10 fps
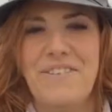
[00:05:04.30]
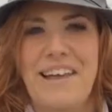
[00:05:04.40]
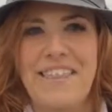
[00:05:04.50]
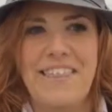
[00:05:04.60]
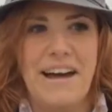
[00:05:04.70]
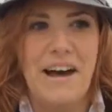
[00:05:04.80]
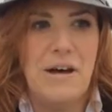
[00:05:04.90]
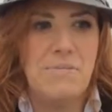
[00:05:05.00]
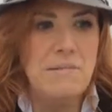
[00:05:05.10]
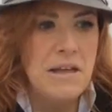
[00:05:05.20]
with
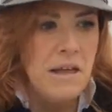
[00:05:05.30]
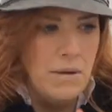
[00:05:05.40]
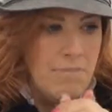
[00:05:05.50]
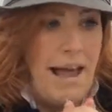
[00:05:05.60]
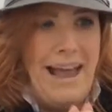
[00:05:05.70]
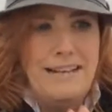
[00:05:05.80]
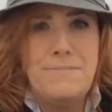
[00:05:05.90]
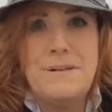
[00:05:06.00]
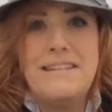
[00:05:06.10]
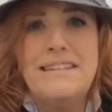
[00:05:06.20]
um, my
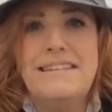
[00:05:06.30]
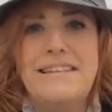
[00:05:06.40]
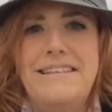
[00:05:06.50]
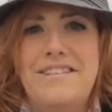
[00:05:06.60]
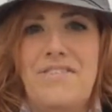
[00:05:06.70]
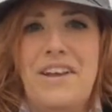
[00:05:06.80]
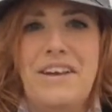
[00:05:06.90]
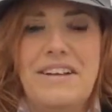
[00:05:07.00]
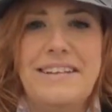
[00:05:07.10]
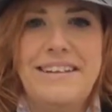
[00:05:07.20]
expertise in this
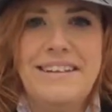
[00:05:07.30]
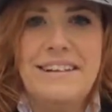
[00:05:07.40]
field.